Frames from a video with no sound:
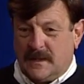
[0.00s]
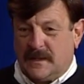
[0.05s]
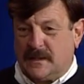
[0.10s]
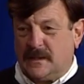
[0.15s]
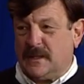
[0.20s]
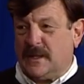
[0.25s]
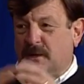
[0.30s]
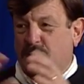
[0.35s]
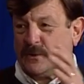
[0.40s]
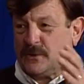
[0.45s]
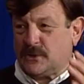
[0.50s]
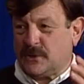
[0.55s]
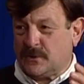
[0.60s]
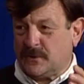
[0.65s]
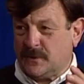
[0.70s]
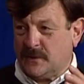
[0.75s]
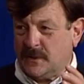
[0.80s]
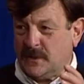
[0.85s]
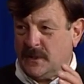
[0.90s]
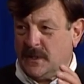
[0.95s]
like
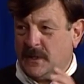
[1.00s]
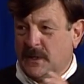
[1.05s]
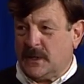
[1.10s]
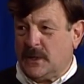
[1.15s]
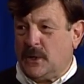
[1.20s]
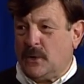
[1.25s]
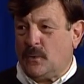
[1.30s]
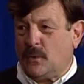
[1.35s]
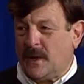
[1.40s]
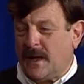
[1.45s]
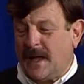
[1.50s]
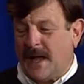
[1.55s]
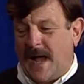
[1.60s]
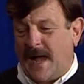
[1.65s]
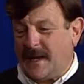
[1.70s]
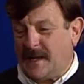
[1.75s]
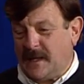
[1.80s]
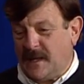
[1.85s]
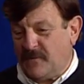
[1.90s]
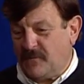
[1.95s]
literature. You know,
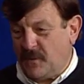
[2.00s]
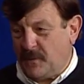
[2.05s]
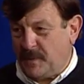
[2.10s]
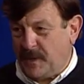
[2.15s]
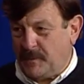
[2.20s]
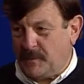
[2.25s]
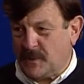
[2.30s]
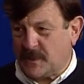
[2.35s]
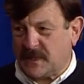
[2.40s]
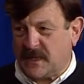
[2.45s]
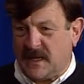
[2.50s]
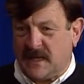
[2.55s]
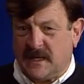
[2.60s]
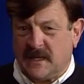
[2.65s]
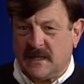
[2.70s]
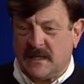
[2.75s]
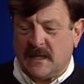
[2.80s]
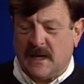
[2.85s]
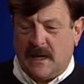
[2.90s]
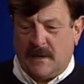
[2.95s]
I love when people say,
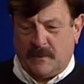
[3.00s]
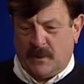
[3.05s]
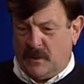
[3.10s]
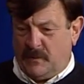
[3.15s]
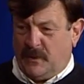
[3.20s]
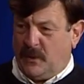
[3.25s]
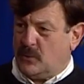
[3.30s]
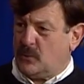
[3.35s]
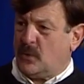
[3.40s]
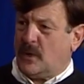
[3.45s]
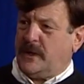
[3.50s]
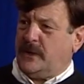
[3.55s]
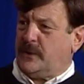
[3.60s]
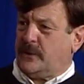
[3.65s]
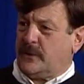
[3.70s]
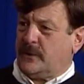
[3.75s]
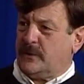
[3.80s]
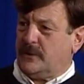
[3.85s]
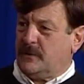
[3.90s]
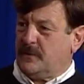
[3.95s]
I'm going to be a
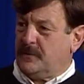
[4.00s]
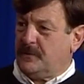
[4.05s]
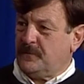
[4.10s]
writer.